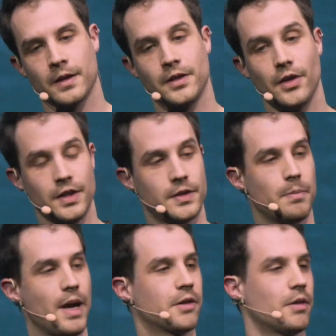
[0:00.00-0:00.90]
There is the
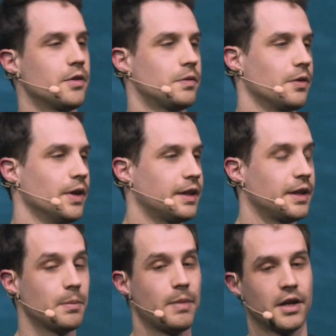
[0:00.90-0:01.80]
background for it,
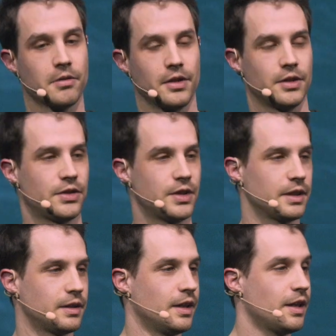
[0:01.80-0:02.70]
and the background is
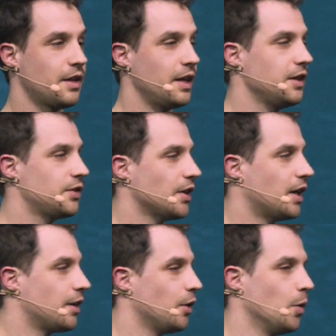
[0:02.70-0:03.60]
that things
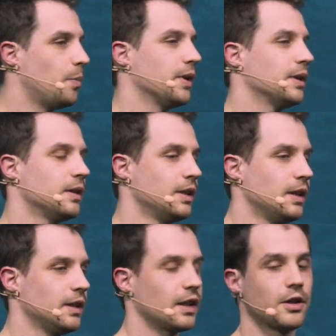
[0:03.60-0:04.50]
are open.
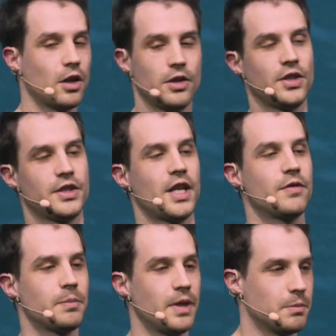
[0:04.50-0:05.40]
Technology has
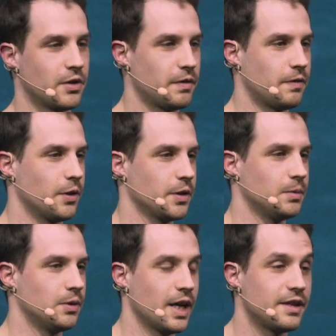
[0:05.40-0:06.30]
never been more
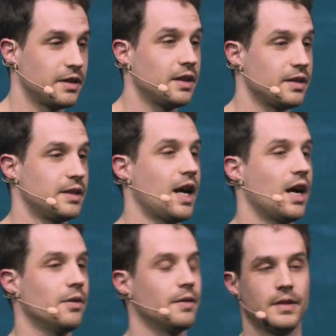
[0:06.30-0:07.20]
affordable as it is
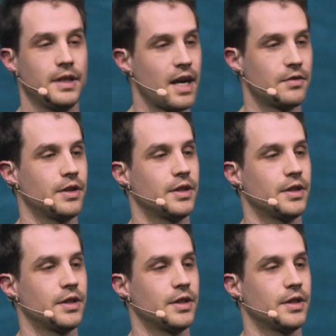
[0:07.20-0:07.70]
now, never